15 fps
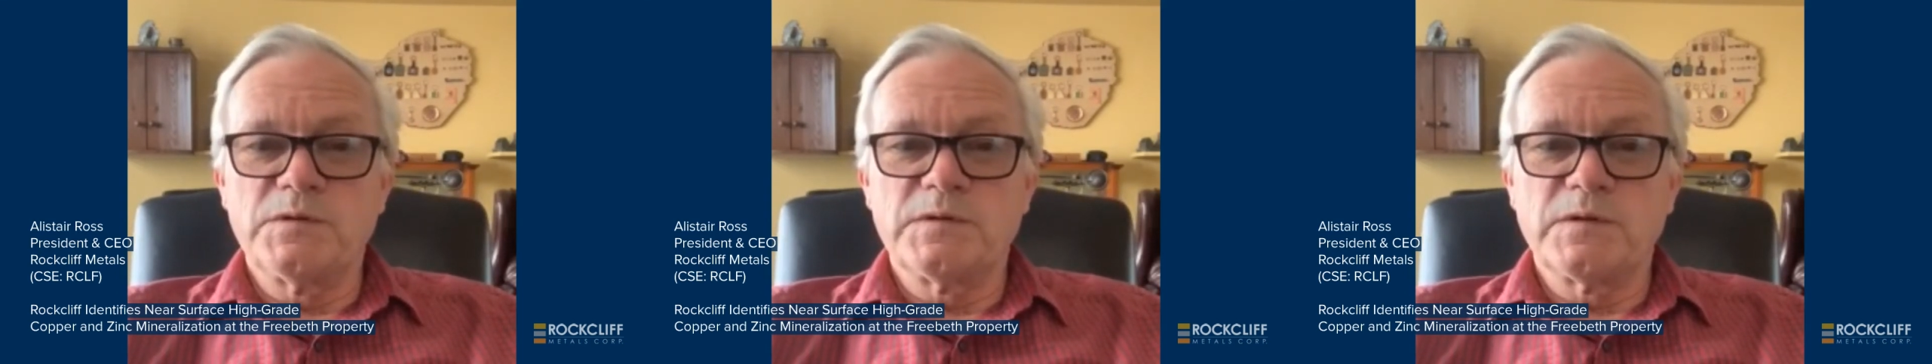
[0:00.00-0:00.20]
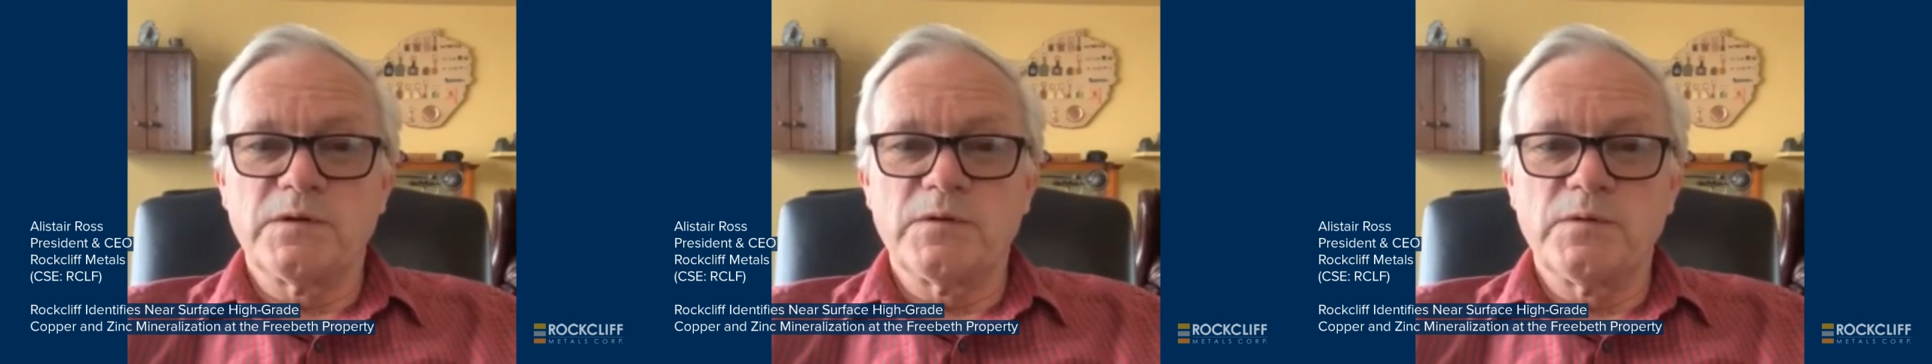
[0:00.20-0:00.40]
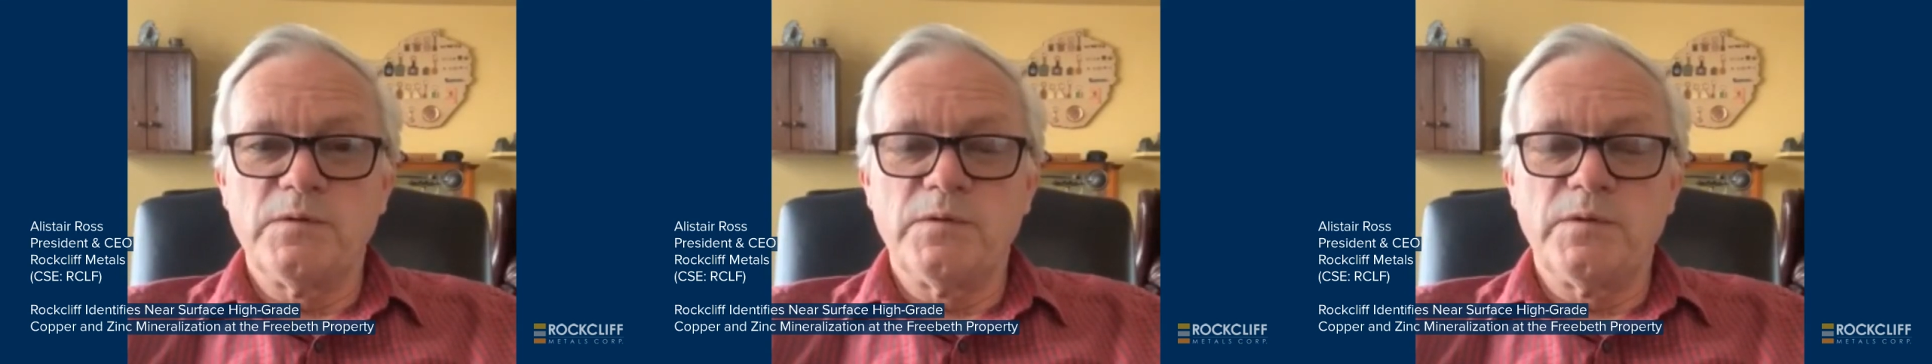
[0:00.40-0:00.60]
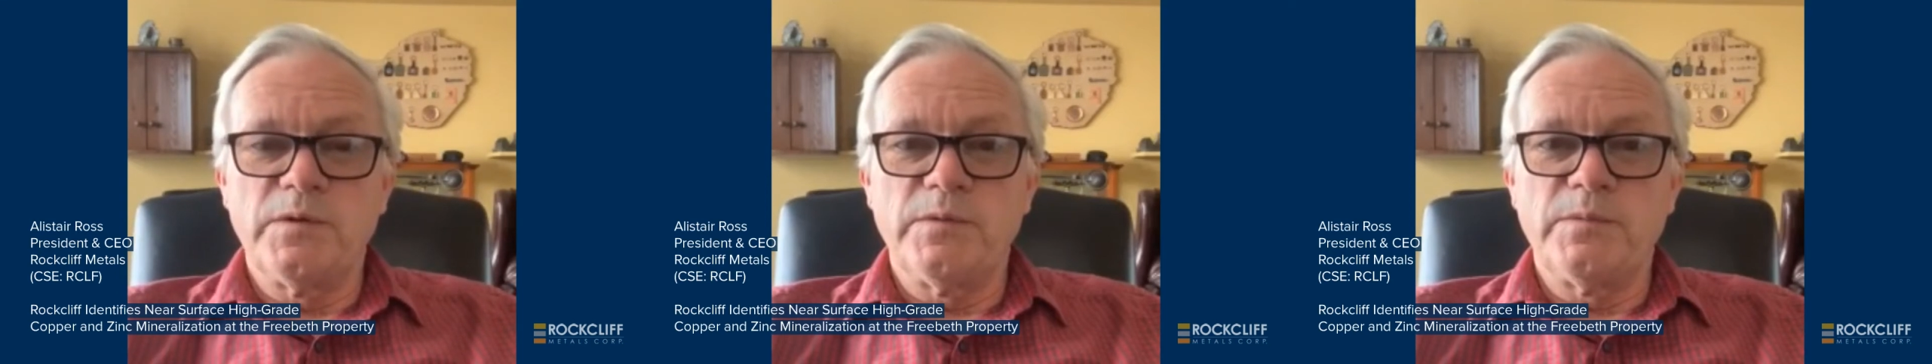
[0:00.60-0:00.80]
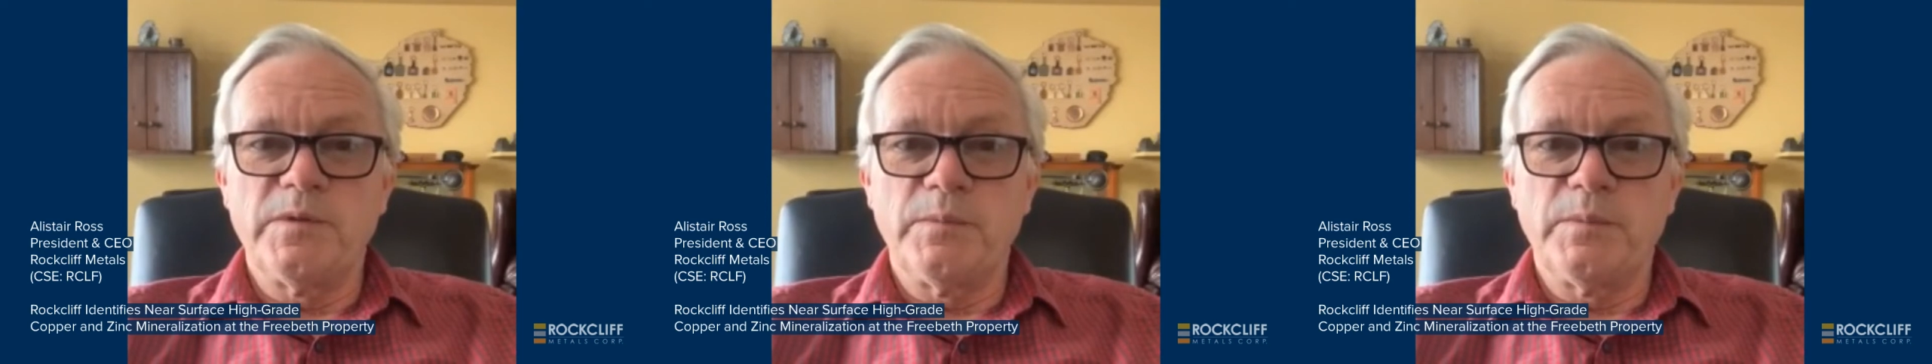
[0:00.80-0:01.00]
So
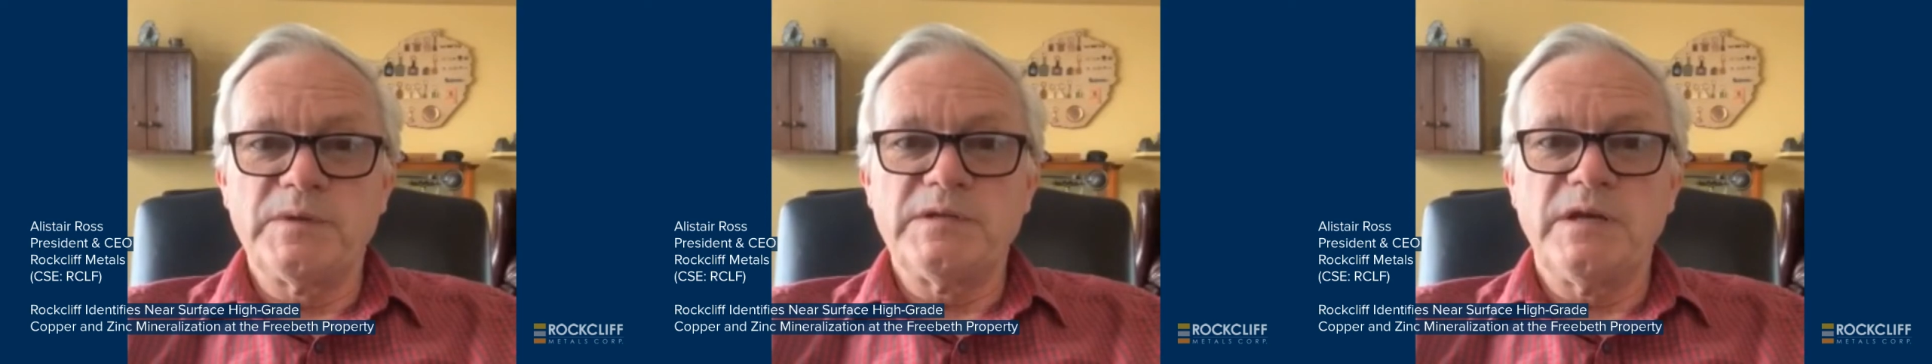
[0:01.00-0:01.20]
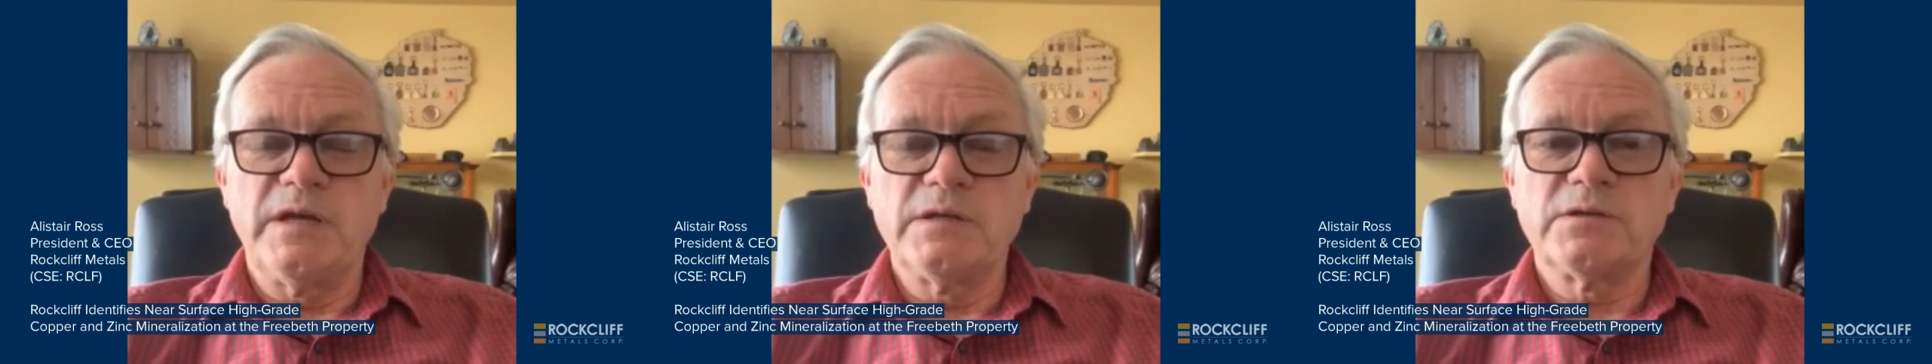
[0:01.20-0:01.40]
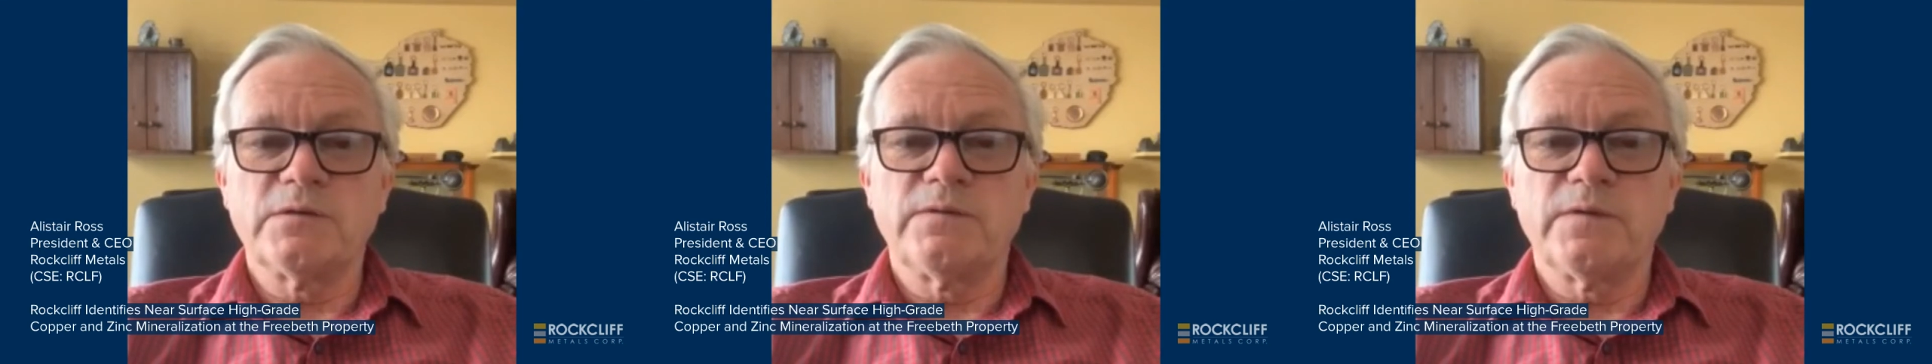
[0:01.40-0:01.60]
the potential